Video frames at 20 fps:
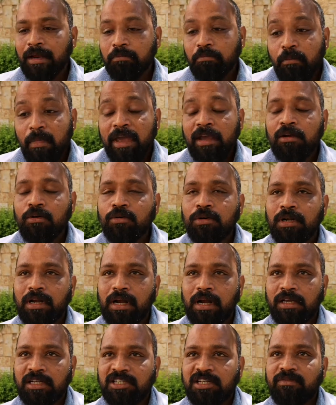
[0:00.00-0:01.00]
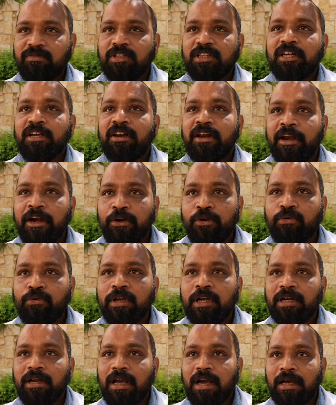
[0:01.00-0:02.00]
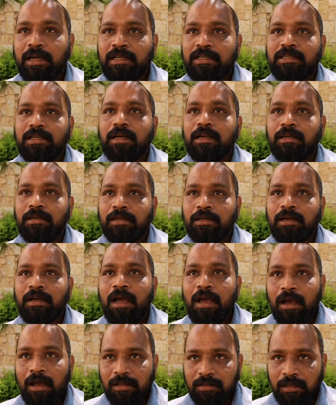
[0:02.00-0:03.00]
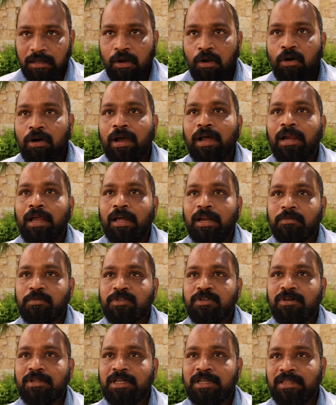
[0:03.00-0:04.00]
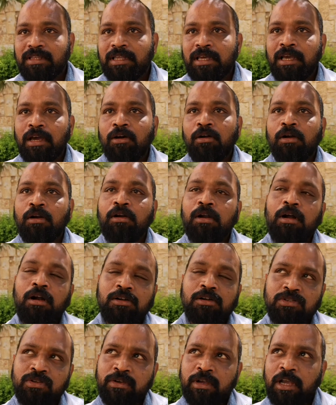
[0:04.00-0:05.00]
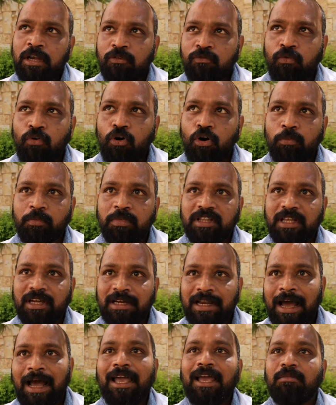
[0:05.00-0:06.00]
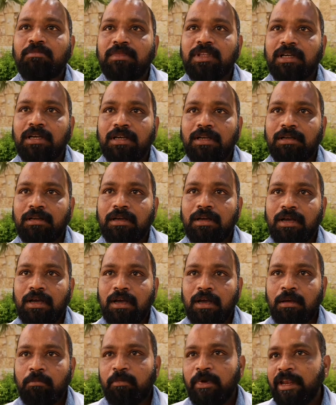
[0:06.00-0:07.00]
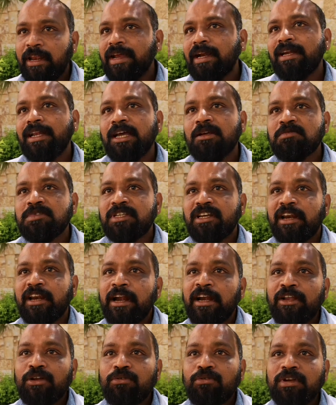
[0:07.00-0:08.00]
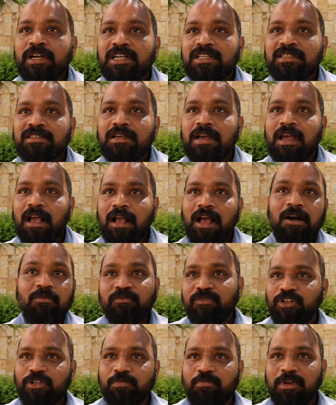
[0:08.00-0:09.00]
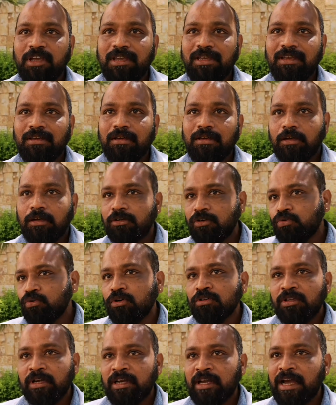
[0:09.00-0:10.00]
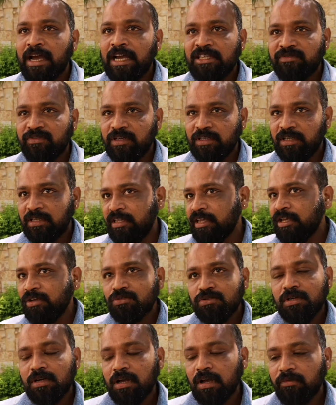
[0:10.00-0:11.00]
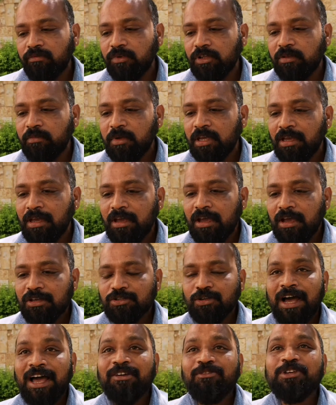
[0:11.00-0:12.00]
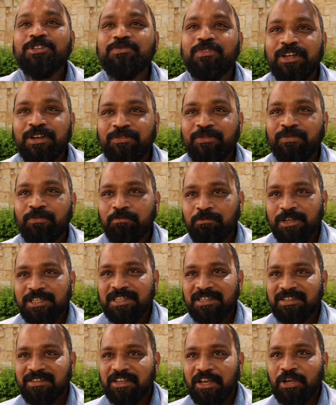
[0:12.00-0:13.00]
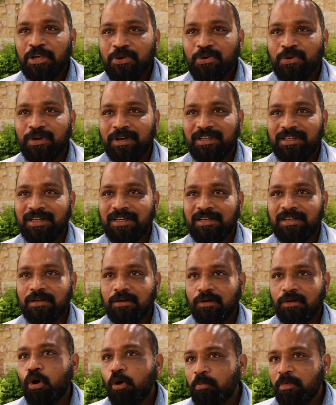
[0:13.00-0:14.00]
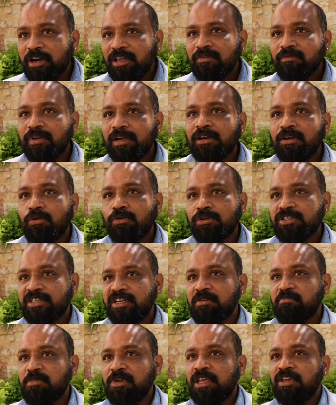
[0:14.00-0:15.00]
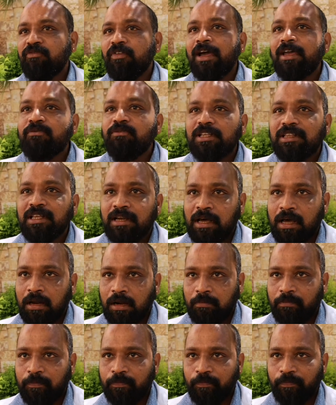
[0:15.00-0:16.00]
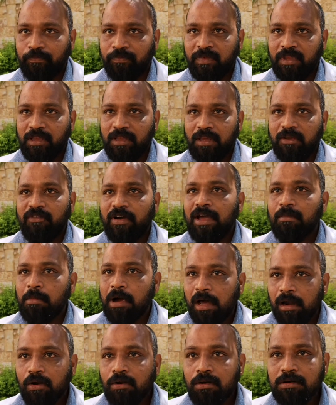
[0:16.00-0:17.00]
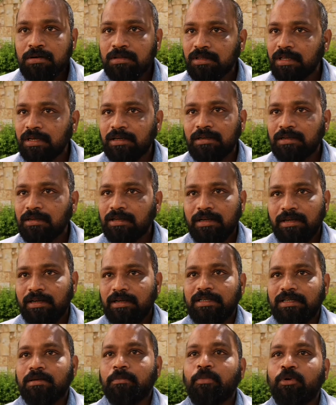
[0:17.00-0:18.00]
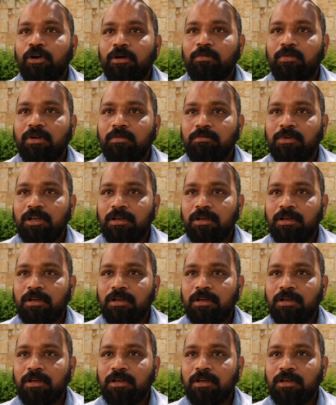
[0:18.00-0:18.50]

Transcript: Make good connection with the trade union guys and the local Arabs, so that they are also informed that I am there. Many a times trade unions come with me. 2 or 3 guys were there. They used to come with me. So I was very much secure that nobody will question me if I'm with an Arab. If I'm alone, then it's a problem.